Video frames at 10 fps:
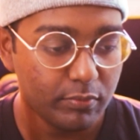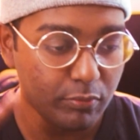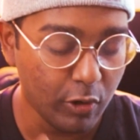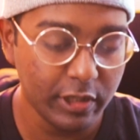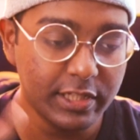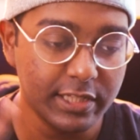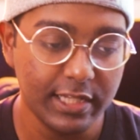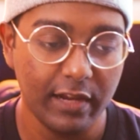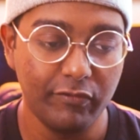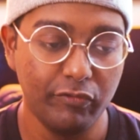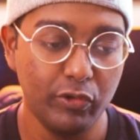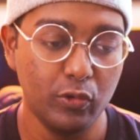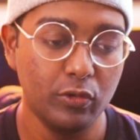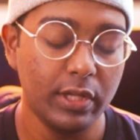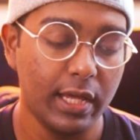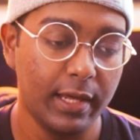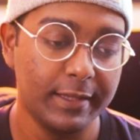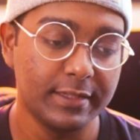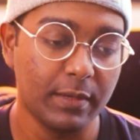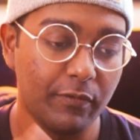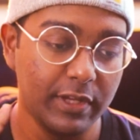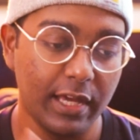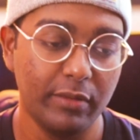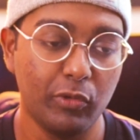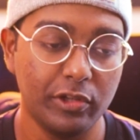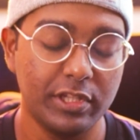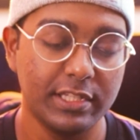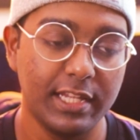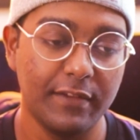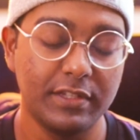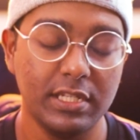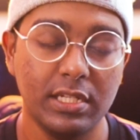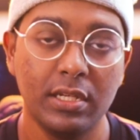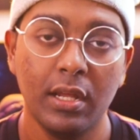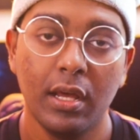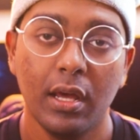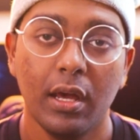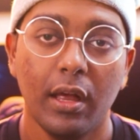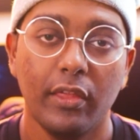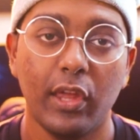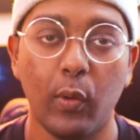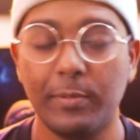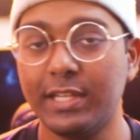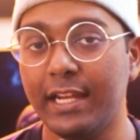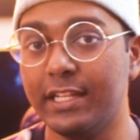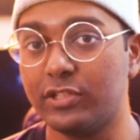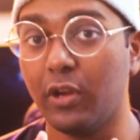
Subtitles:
monitors that I've reviewed and some of the other monitors that I've seen, their website is